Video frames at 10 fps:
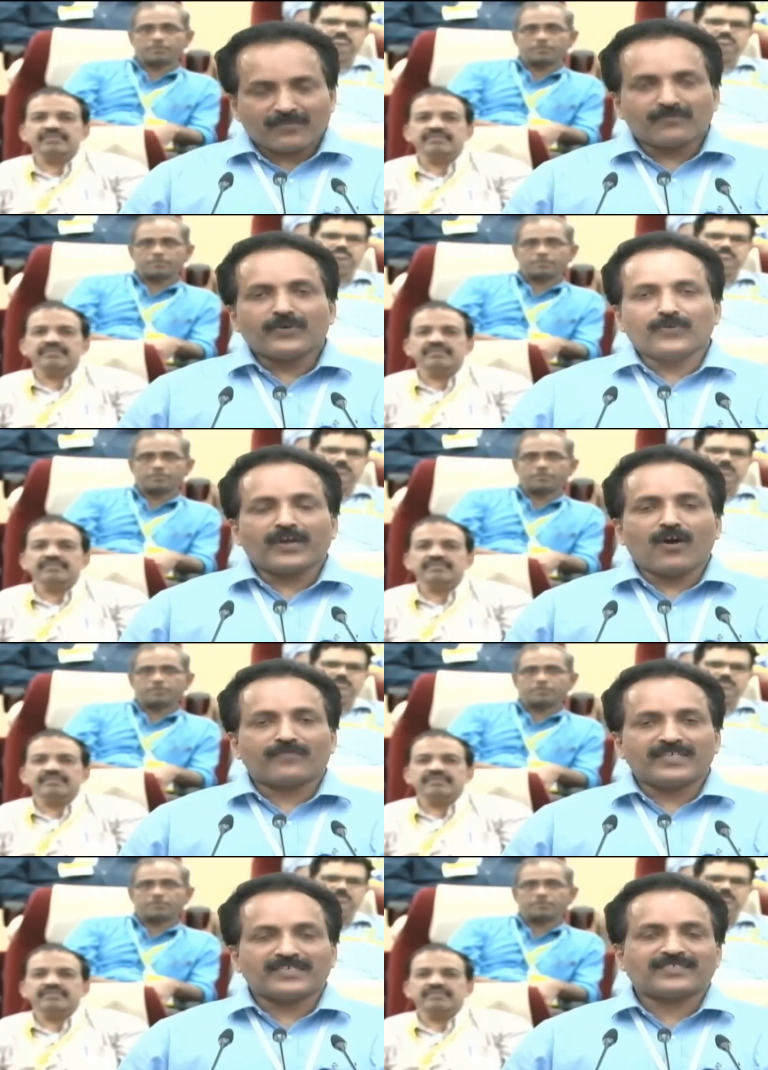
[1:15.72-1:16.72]
Speaker 1: viewing
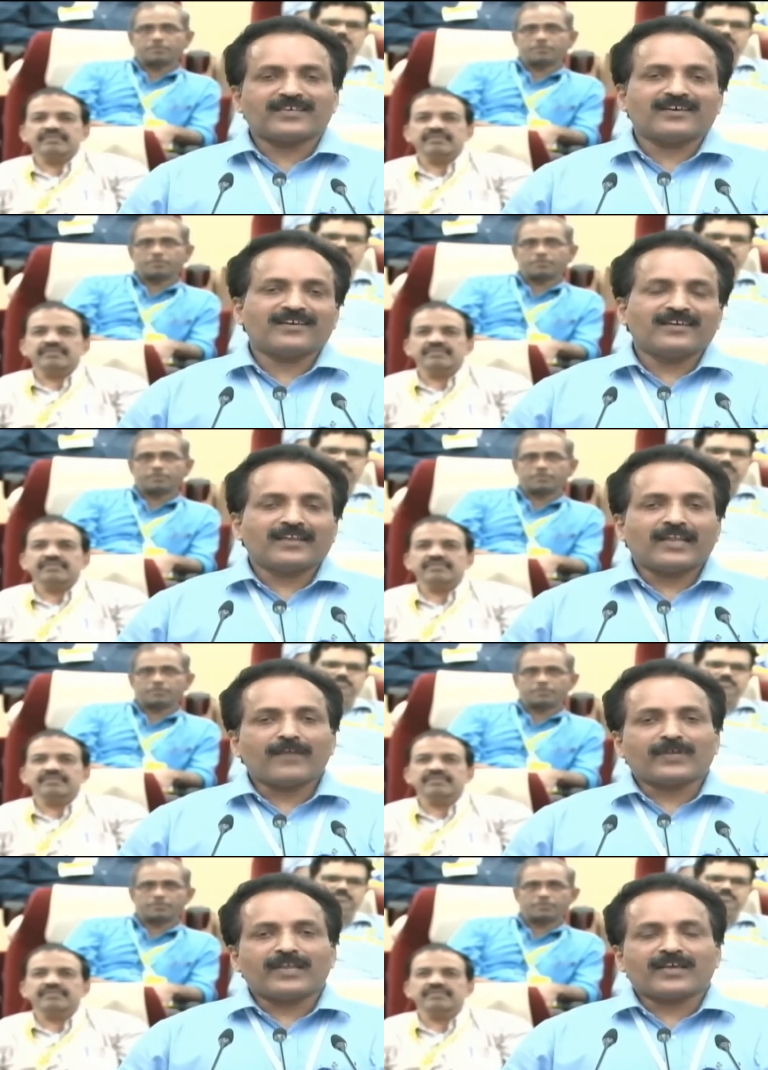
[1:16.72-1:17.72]
of this
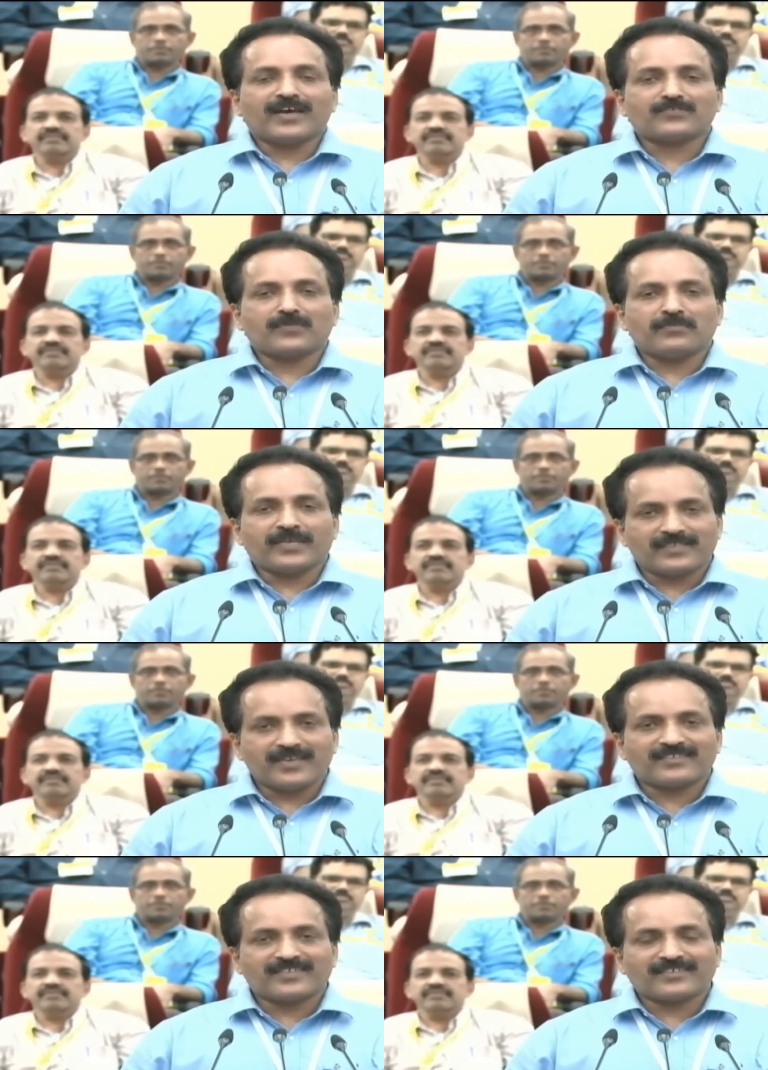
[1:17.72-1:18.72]
live telecast from
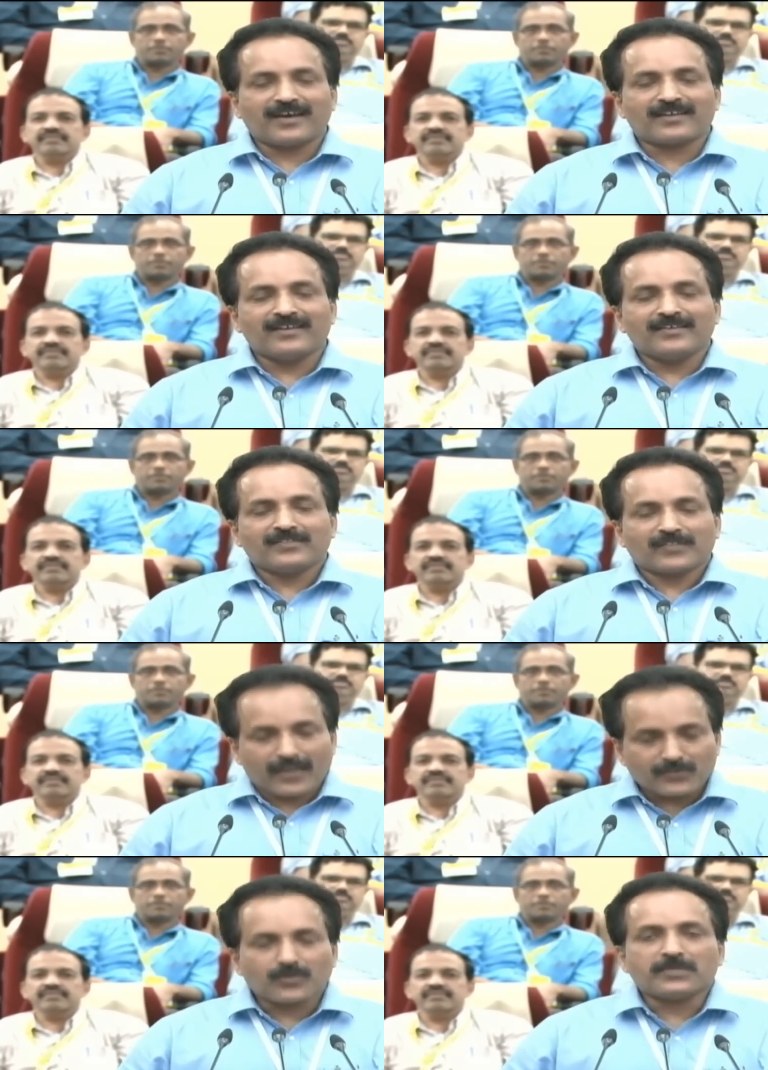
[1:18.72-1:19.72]
SDSHAR.
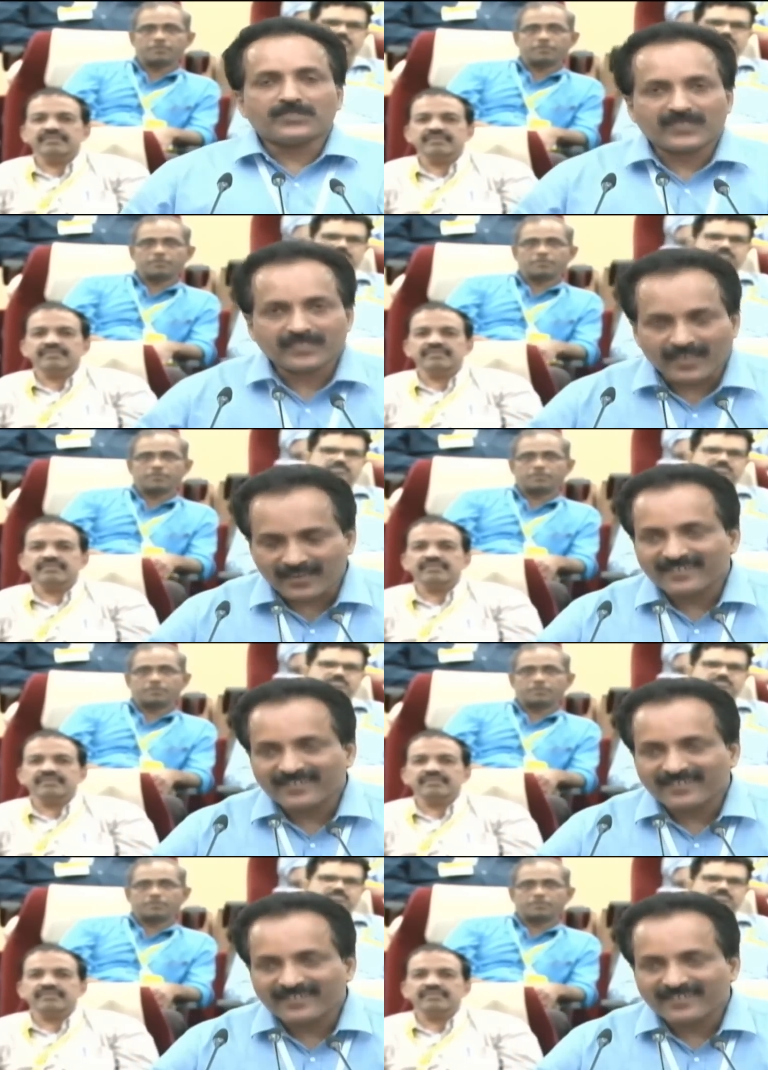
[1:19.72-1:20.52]
Thank you so much once again.